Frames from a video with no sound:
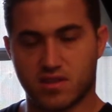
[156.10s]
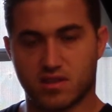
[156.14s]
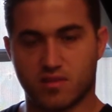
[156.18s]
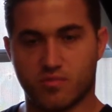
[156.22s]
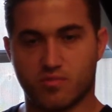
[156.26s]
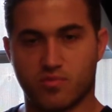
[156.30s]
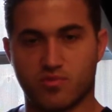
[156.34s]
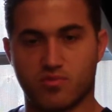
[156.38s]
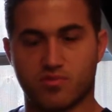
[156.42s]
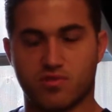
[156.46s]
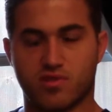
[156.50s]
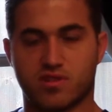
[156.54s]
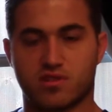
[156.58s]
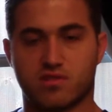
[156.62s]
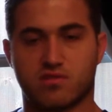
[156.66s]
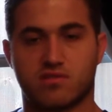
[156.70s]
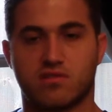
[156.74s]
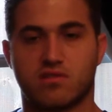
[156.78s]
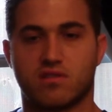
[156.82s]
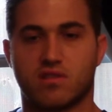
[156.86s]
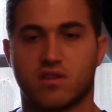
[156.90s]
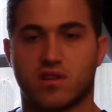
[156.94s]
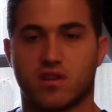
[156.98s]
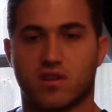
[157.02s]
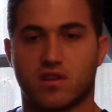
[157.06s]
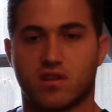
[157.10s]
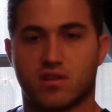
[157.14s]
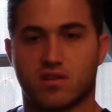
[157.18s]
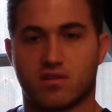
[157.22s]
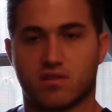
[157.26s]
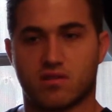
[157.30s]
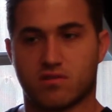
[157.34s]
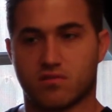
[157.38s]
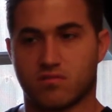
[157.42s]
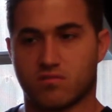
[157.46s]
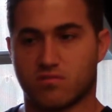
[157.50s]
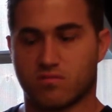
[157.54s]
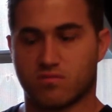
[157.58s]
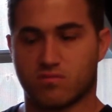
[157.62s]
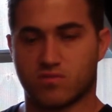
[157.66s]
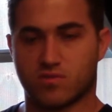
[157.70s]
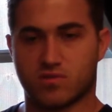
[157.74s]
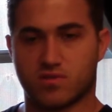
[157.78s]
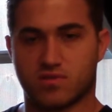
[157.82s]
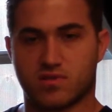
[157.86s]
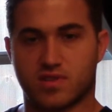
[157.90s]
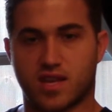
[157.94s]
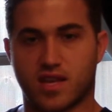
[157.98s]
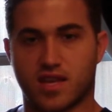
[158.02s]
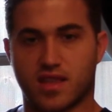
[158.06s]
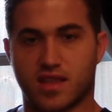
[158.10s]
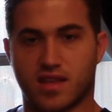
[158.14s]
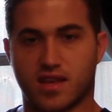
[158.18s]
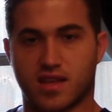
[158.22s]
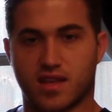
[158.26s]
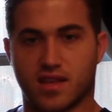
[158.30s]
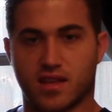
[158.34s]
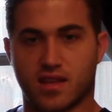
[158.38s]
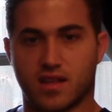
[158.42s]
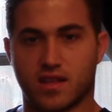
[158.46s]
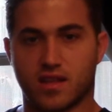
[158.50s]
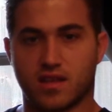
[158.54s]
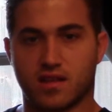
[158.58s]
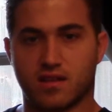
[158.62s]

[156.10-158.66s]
The Buddhist will say that